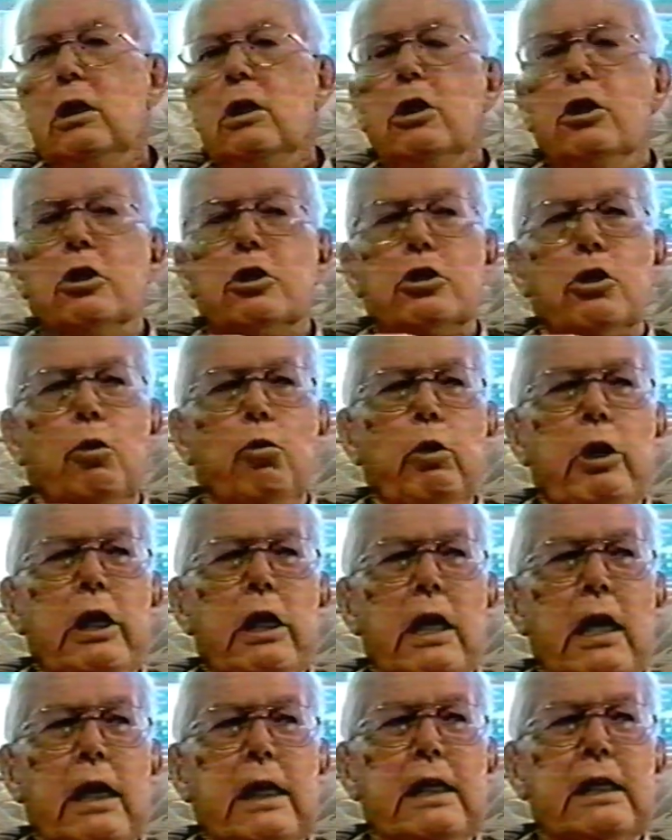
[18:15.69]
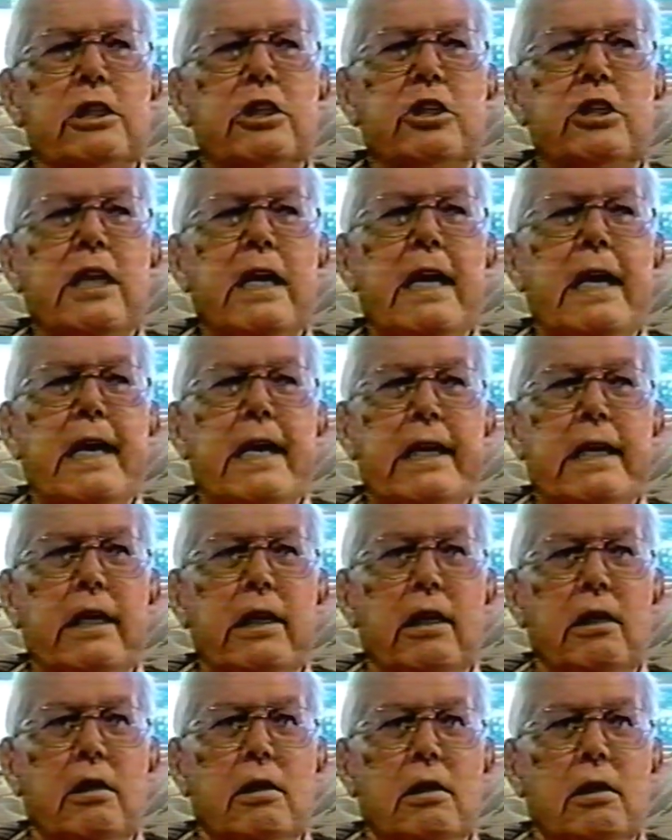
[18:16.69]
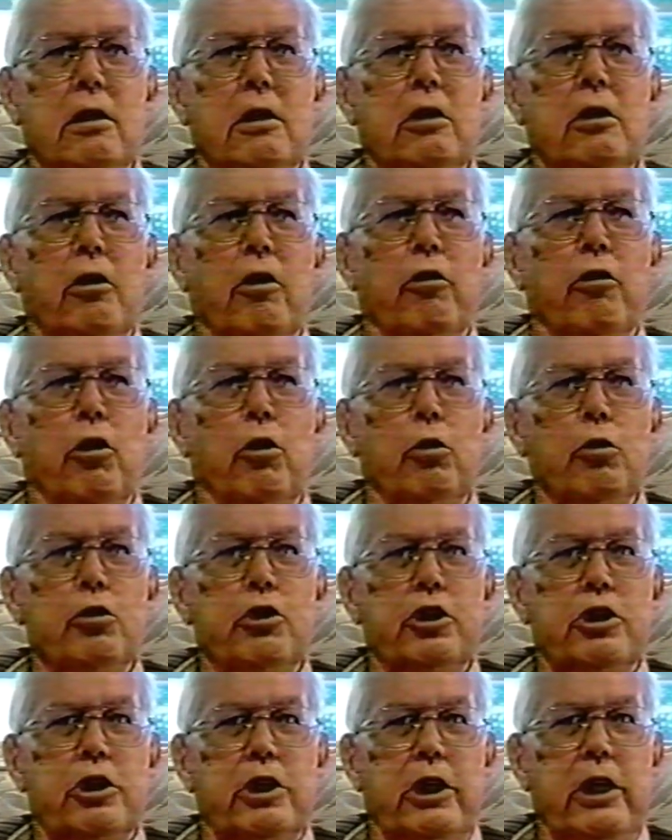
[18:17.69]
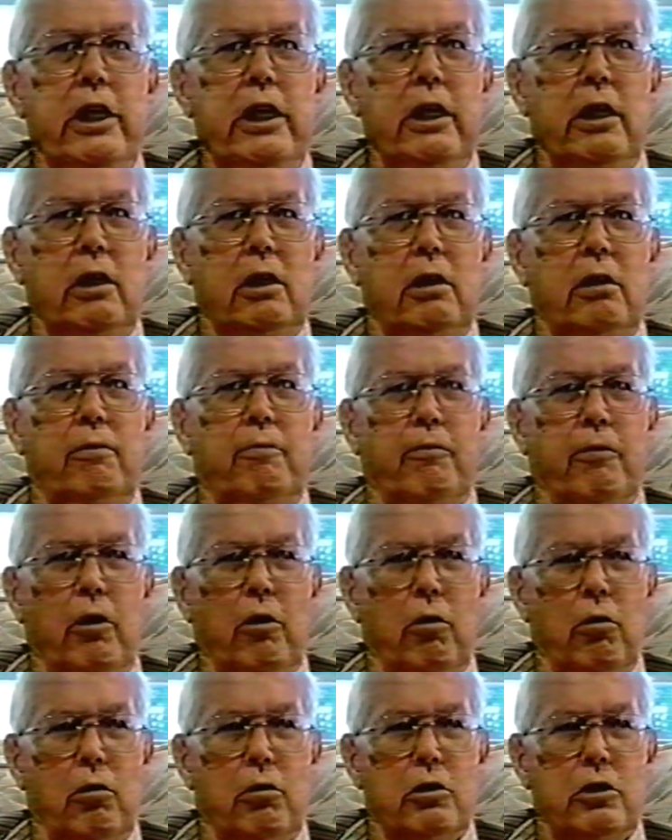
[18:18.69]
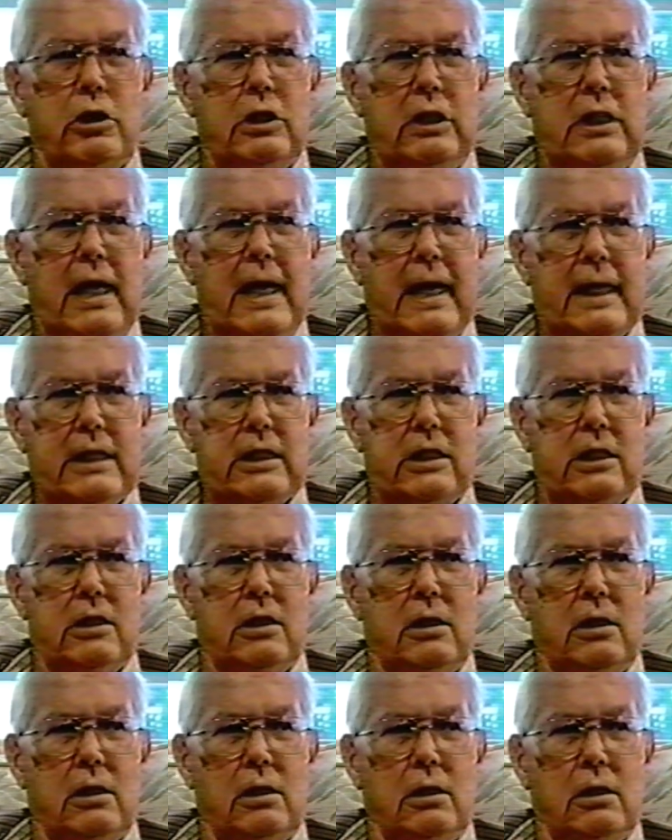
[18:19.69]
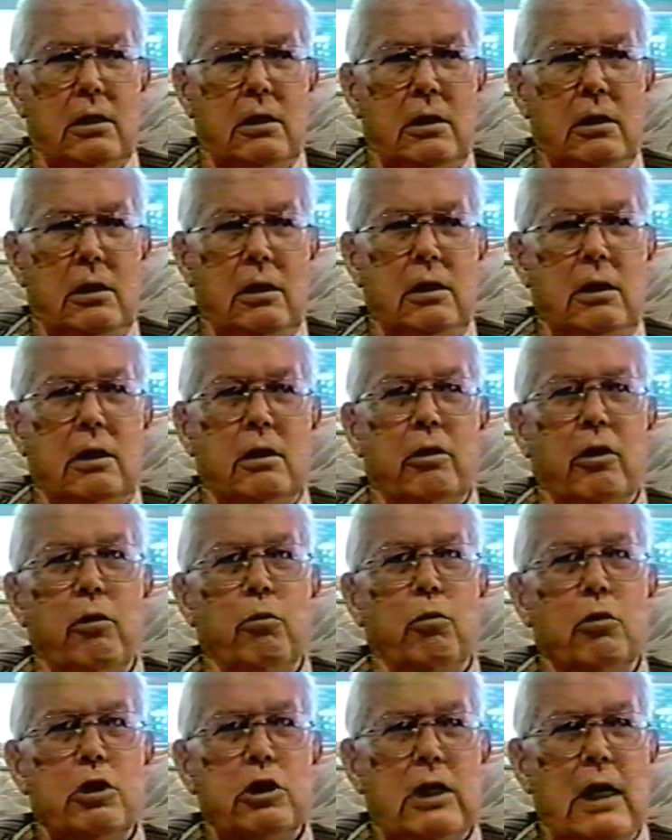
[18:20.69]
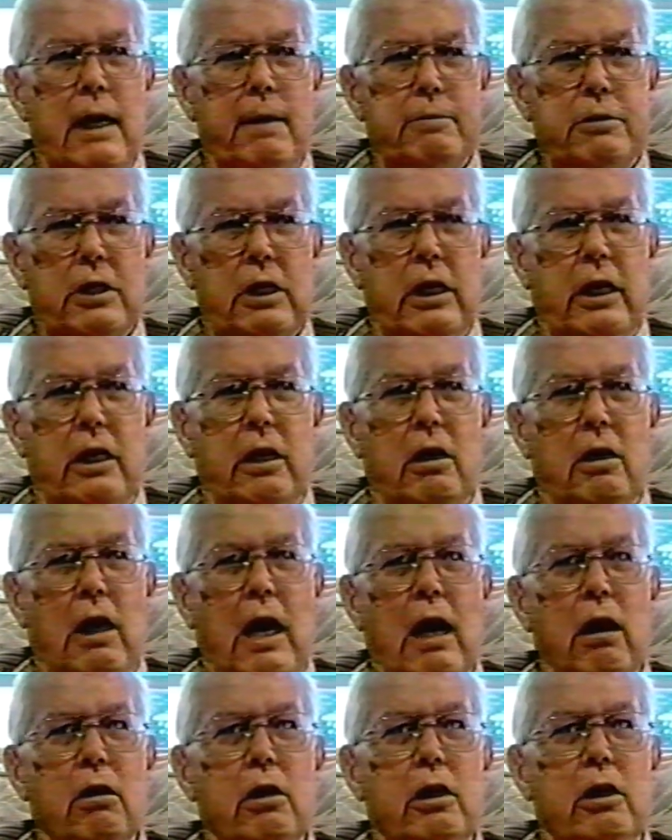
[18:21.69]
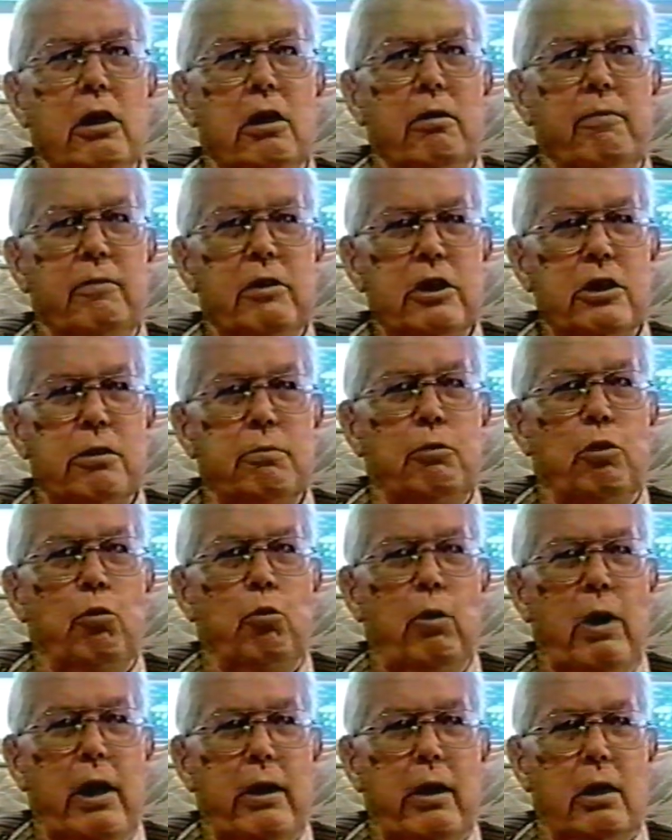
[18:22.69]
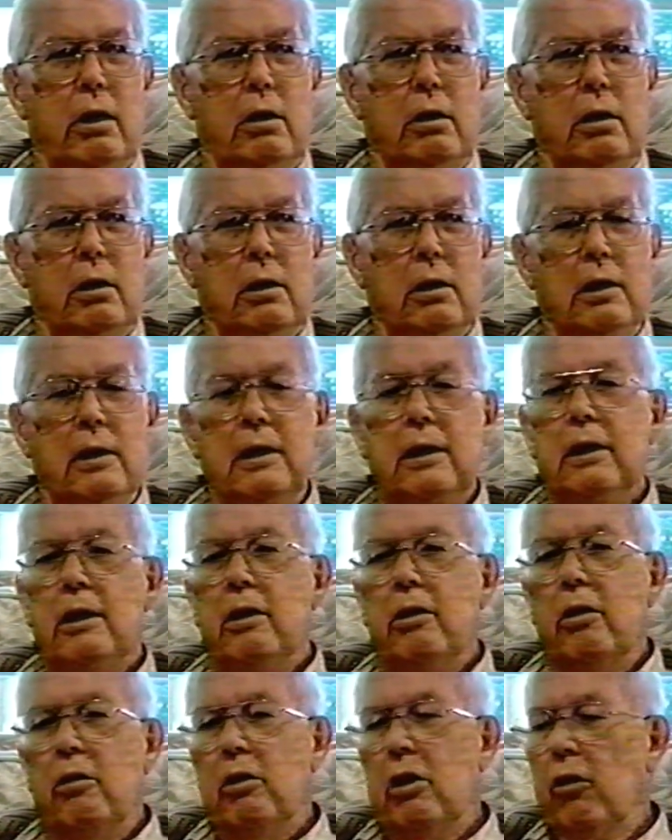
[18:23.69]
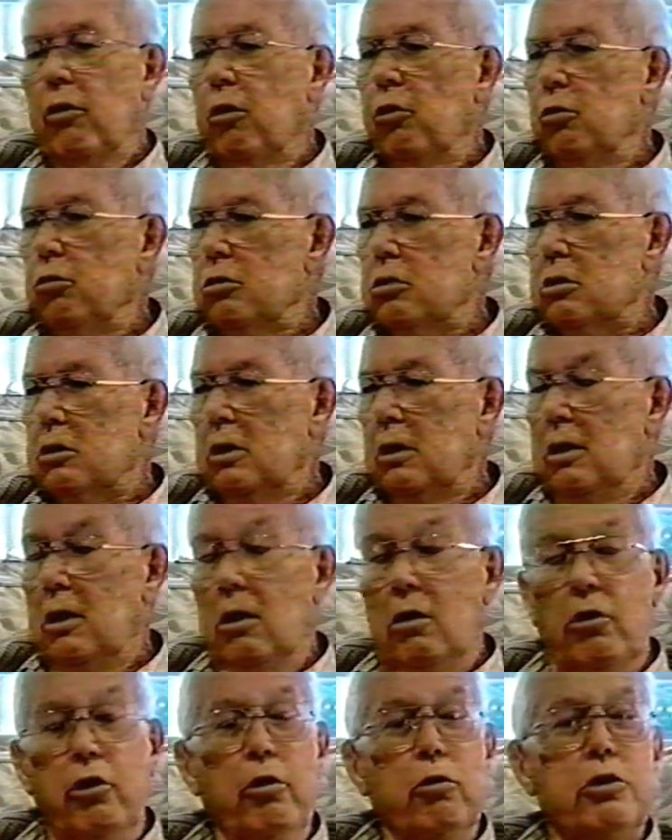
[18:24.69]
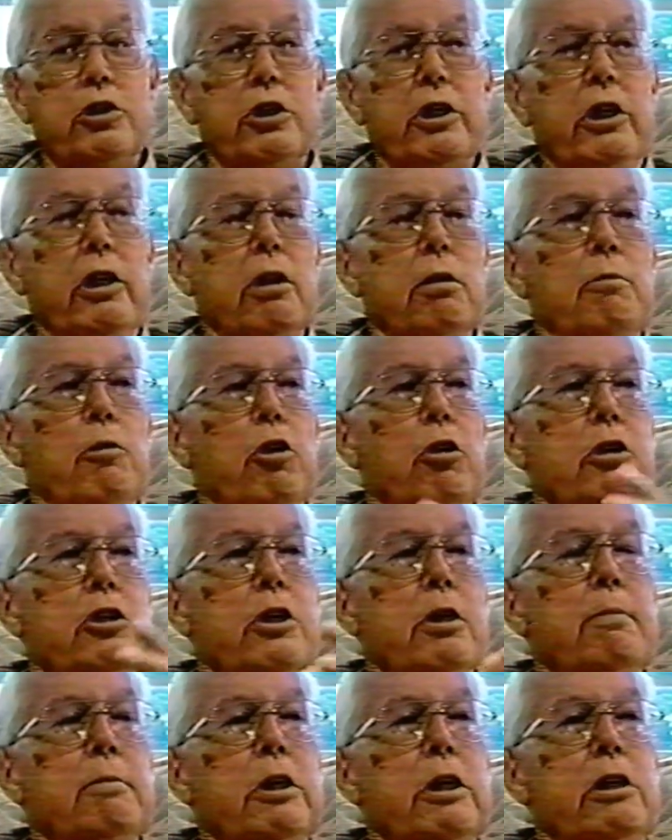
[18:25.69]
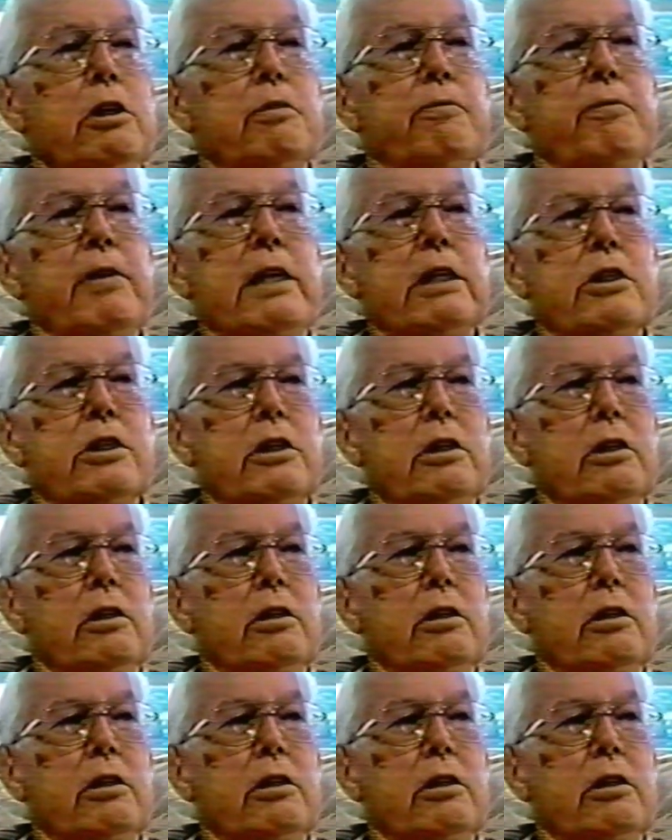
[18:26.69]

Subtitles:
So we had to sand those teak floors, decks, that were topside out in the visible weather. Now those, you'll see them on some of these fancy